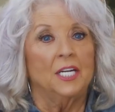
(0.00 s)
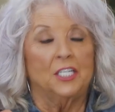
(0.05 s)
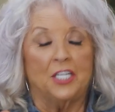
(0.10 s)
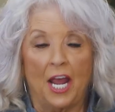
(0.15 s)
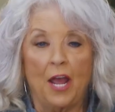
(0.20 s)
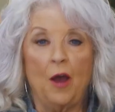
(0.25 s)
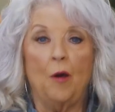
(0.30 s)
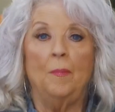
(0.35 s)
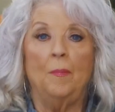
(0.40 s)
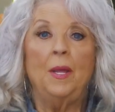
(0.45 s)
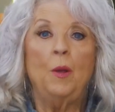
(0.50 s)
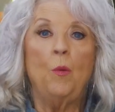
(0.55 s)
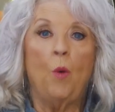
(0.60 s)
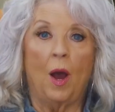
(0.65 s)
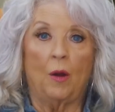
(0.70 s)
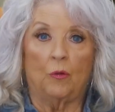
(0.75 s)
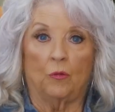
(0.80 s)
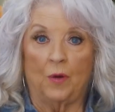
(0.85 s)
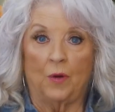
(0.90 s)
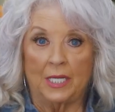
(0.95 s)
Tell me
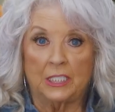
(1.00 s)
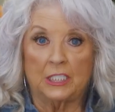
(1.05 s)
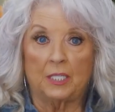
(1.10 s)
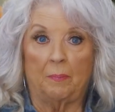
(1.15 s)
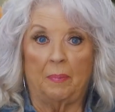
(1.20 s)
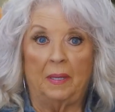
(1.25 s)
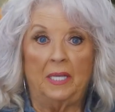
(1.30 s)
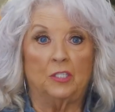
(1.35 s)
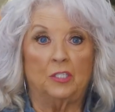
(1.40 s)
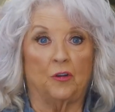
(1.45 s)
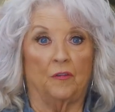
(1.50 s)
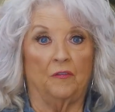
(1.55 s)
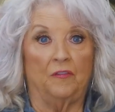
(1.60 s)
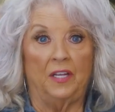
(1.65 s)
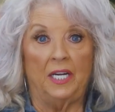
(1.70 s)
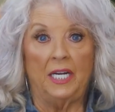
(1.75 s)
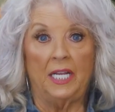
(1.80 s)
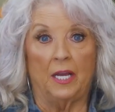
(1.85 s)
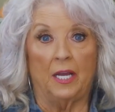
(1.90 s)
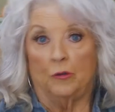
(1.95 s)
what recipes or
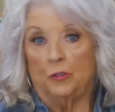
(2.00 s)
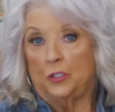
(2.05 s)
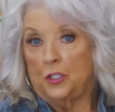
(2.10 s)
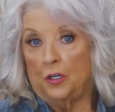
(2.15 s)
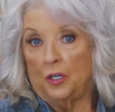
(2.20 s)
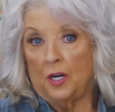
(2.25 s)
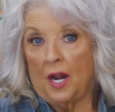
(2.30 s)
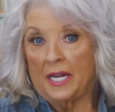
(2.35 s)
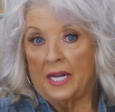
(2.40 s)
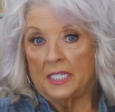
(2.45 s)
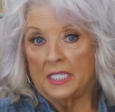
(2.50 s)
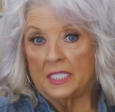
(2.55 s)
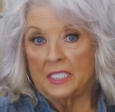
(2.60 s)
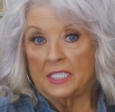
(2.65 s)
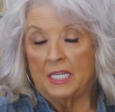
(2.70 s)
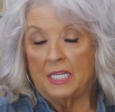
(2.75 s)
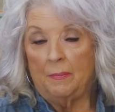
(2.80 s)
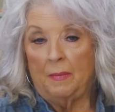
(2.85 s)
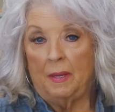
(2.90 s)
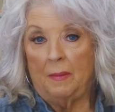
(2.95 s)
videos you'd like to
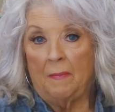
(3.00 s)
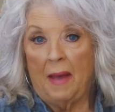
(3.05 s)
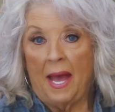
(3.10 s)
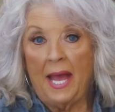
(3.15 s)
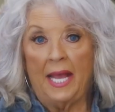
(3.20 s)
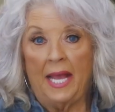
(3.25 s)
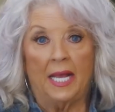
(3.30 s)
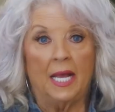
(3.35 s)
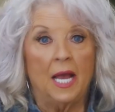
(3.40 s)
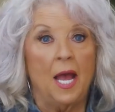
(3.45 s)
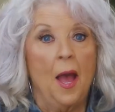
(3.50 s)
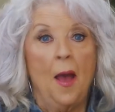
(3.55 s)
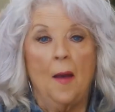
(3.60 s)
see me make